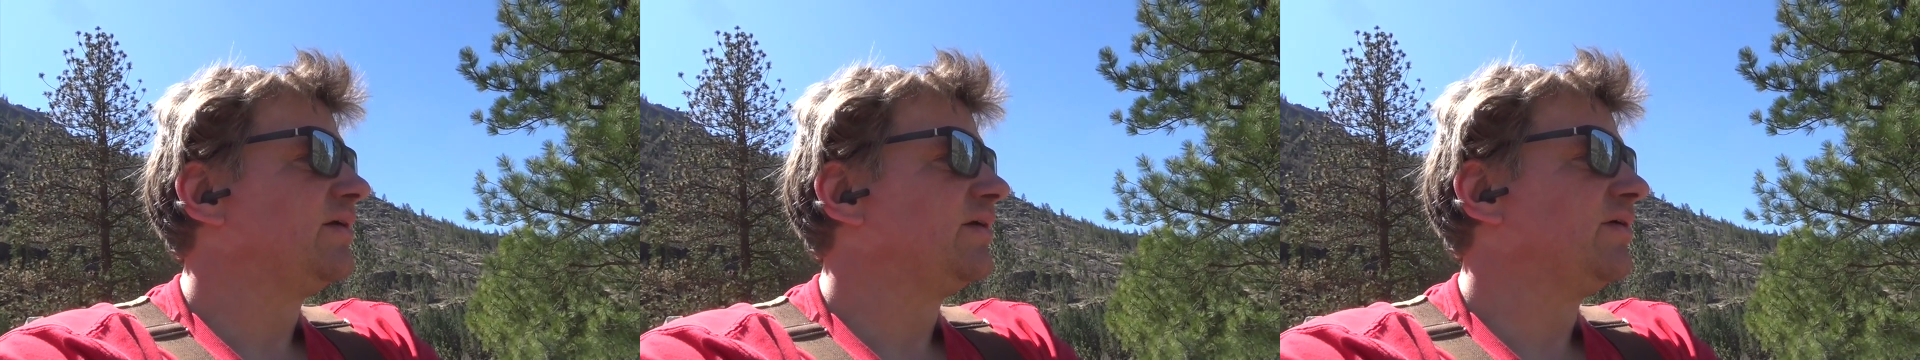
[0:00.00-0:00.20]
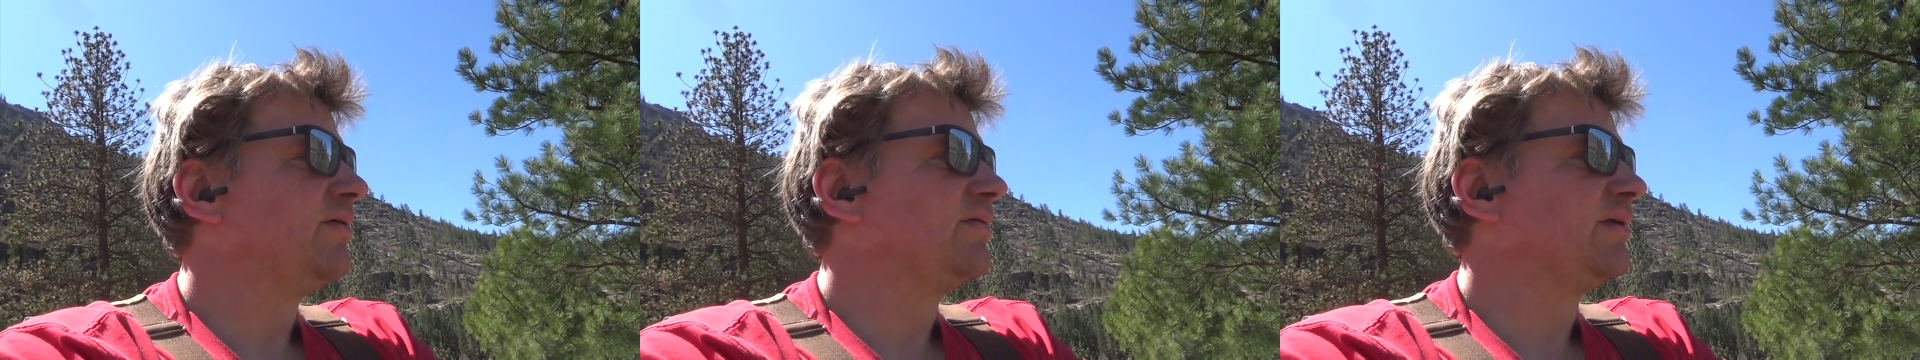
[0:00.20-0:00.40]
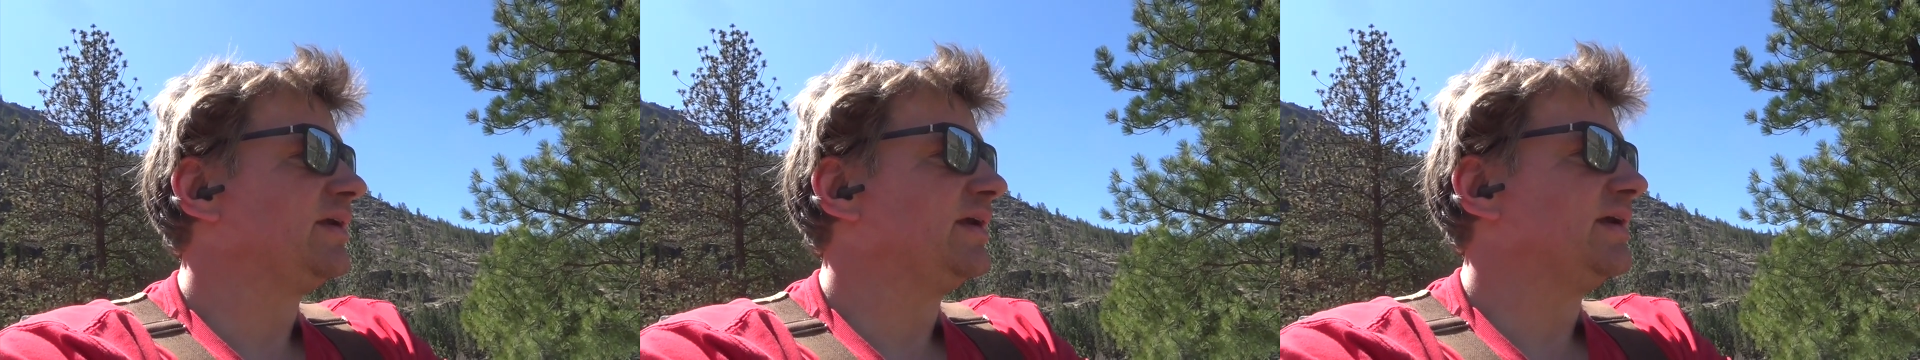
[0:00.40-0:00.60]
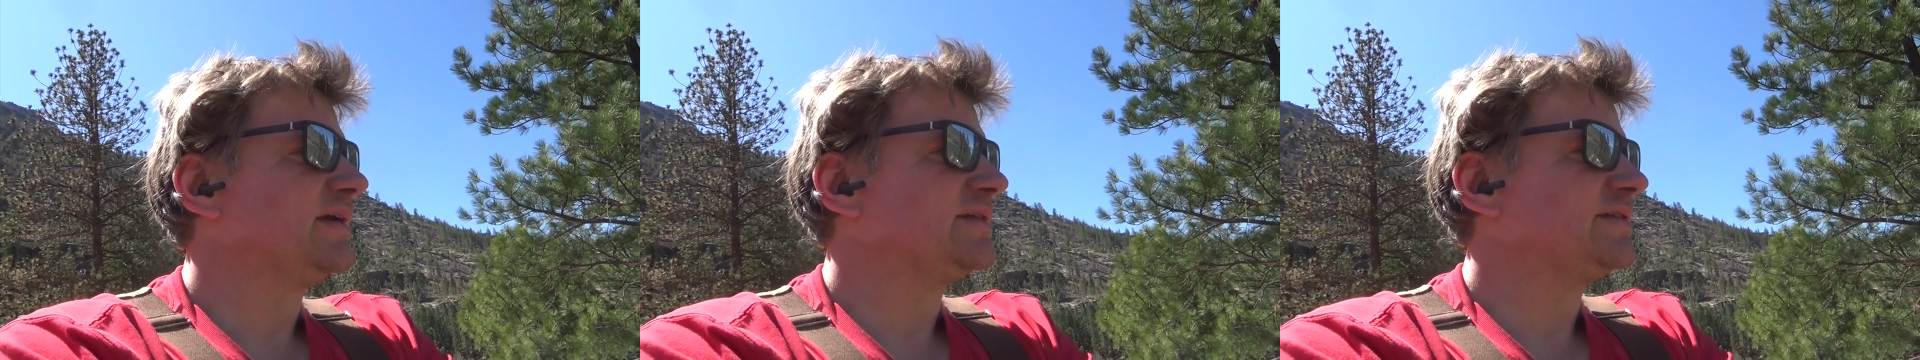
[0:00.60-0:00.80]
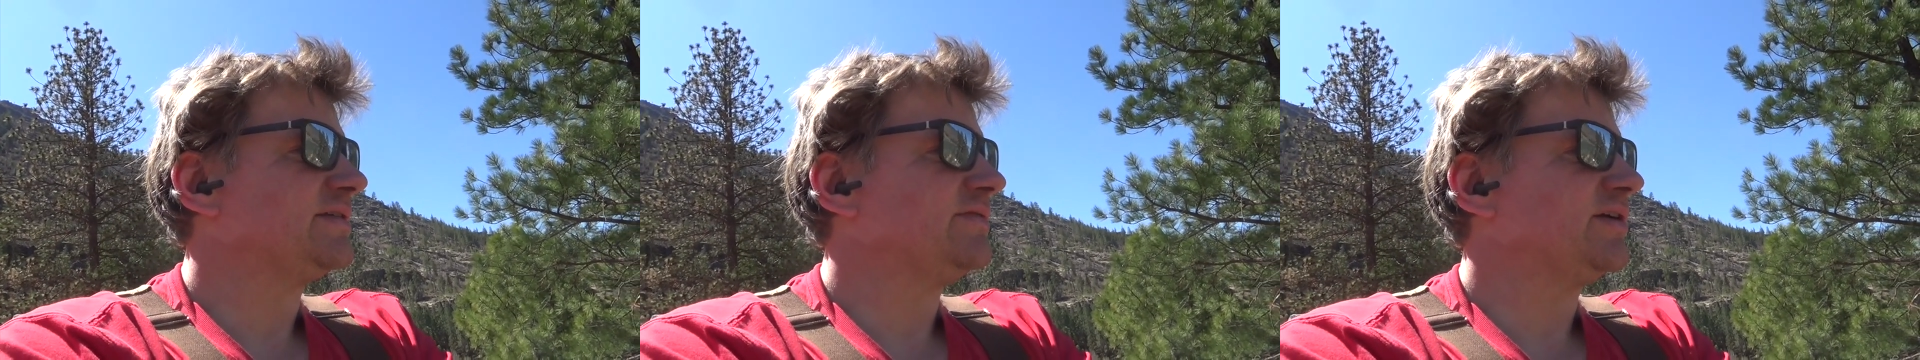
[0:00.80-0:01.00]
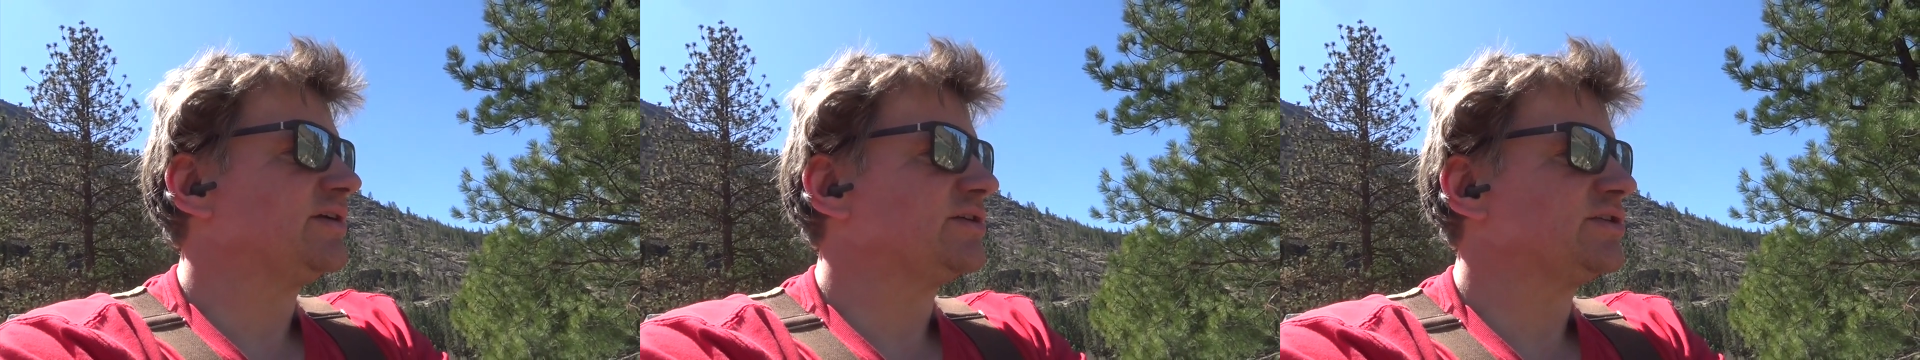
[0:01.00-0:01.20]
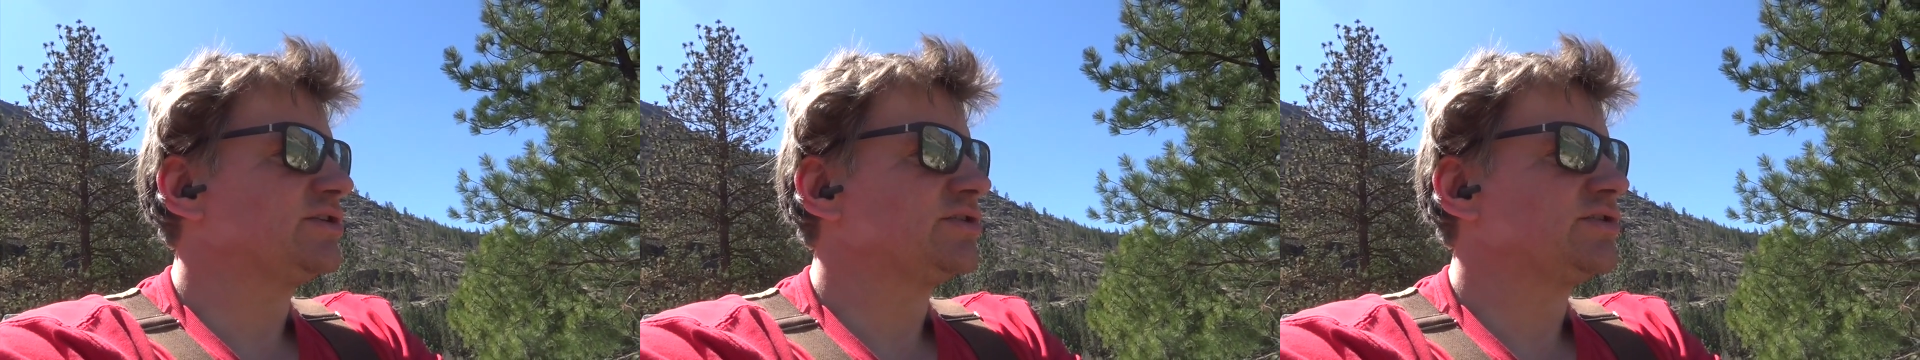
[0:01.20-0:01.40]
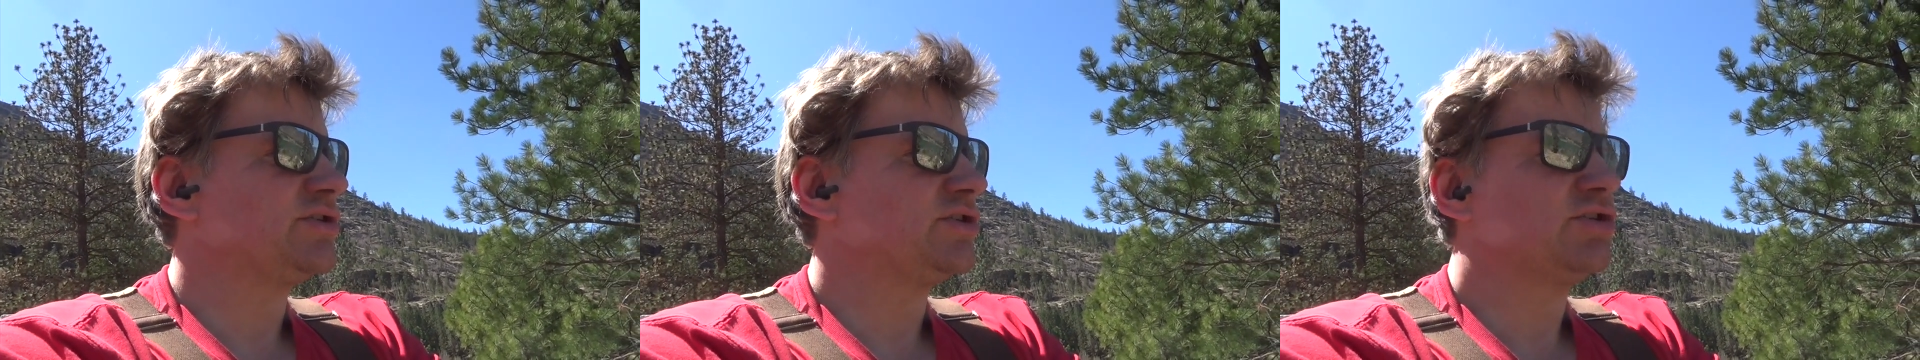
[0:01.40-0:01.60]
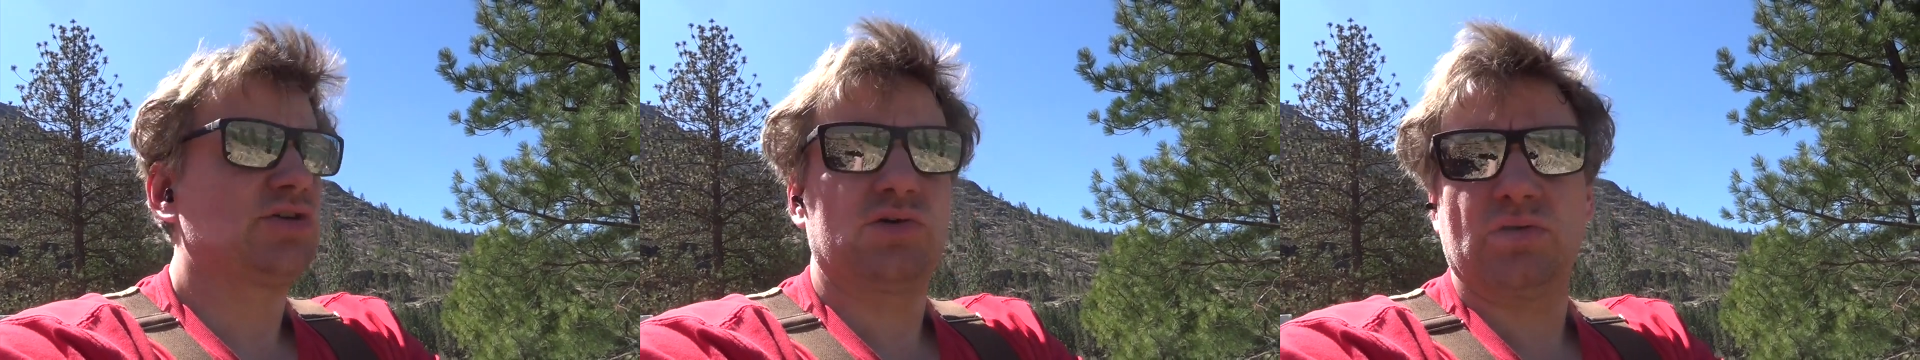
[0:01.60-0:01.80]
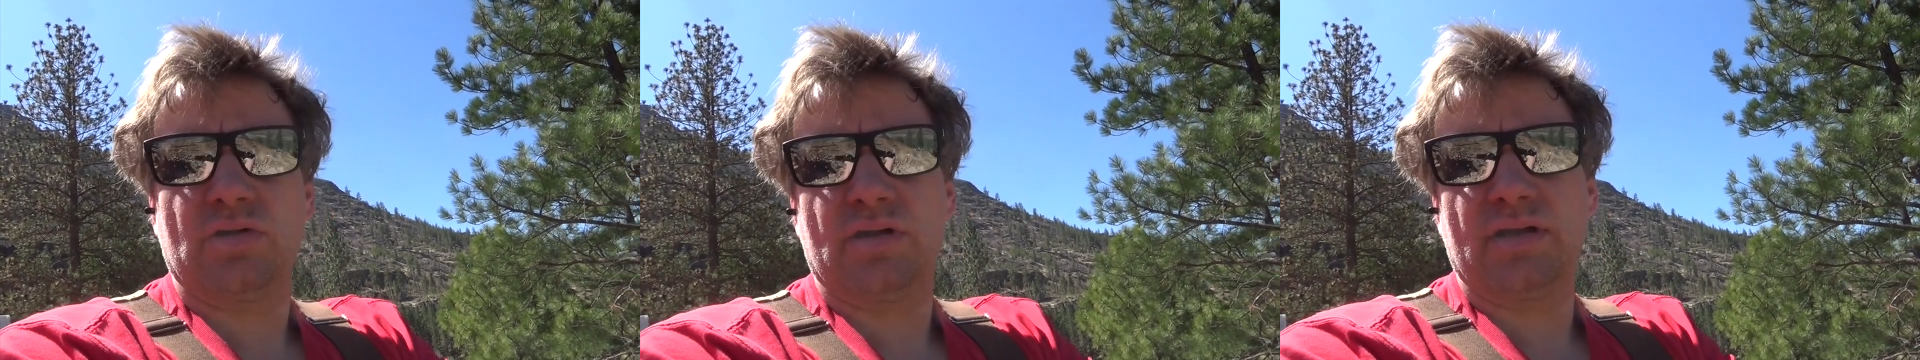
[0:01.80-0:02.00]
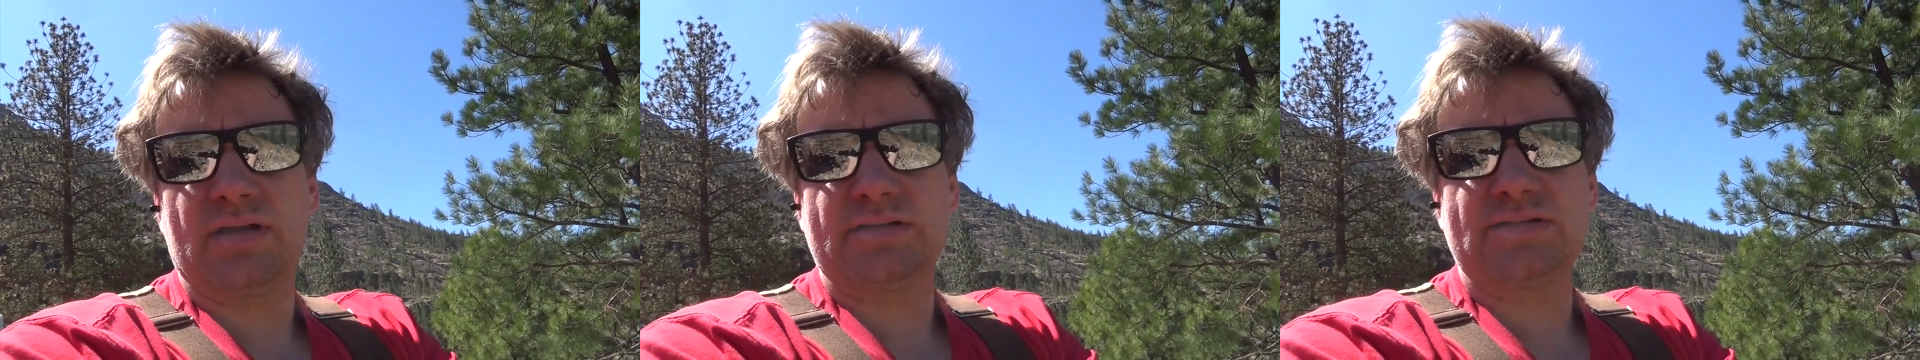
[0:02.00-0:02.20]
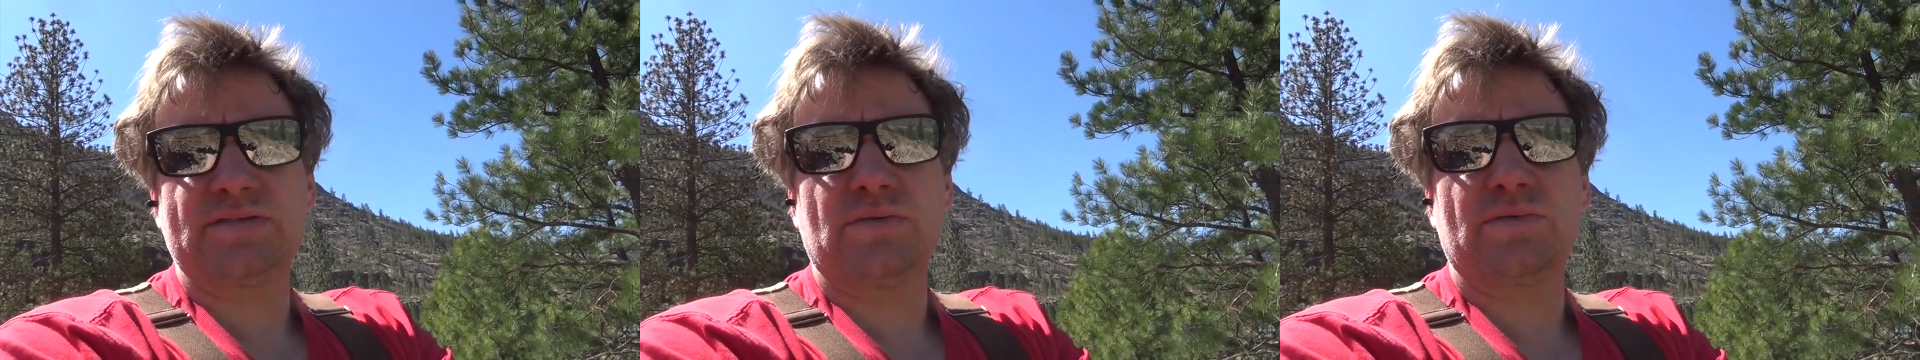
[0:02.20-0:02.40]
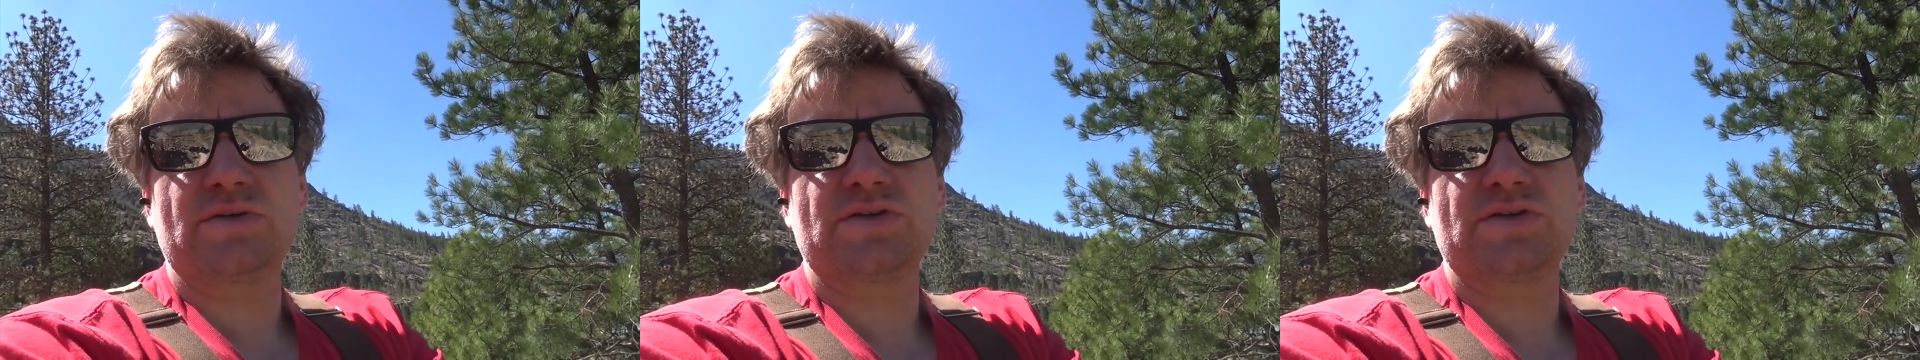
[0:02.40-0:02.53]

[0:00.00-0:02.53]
only a severe sore